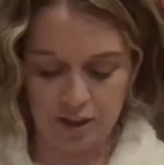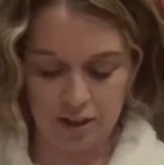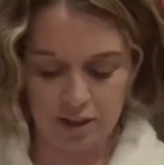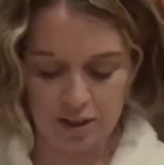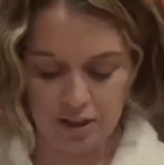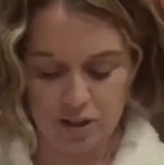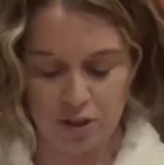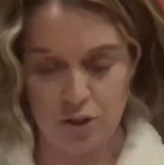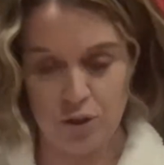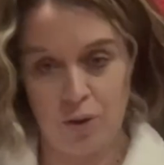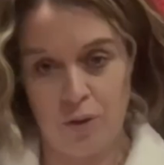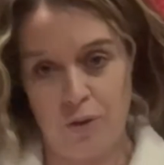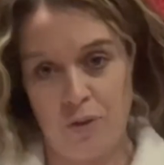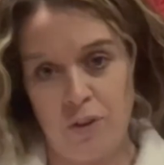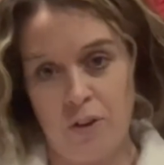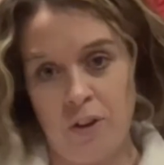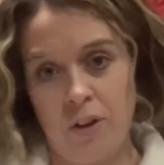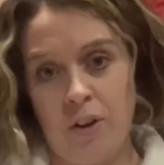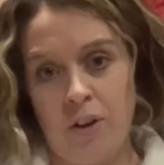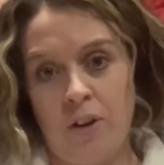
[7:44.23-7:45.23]
soft
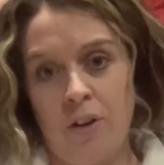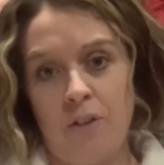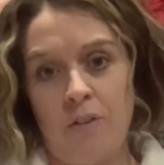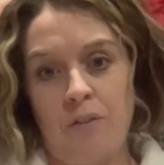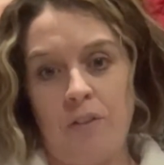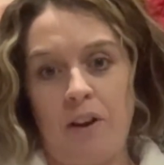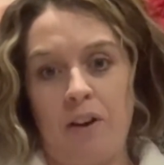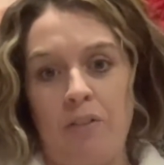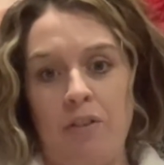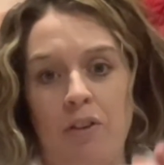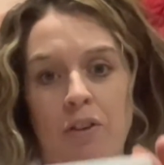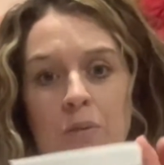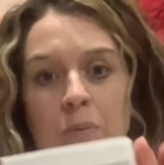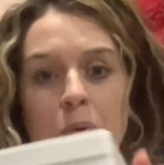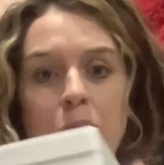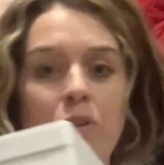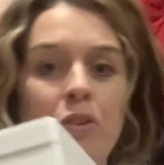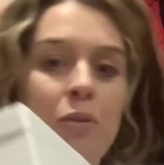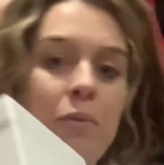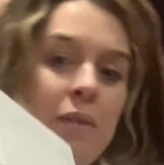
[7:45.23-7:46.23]
velvet on the
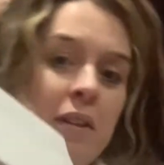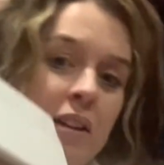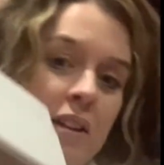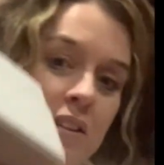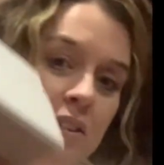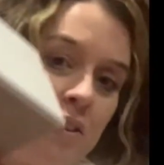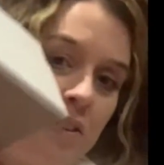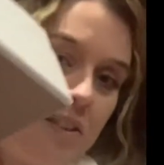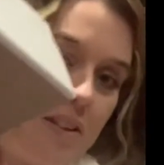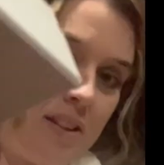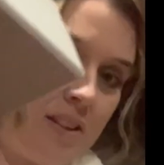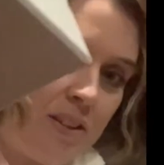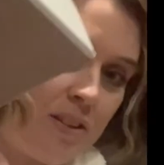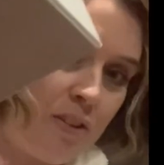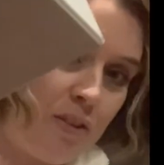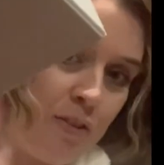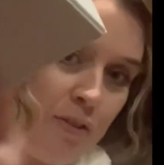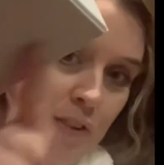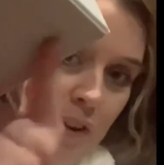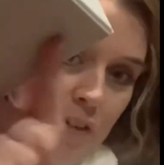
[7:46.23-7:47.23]
bottom, and it's got the soft
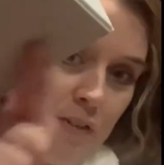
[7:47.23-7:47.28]
velvet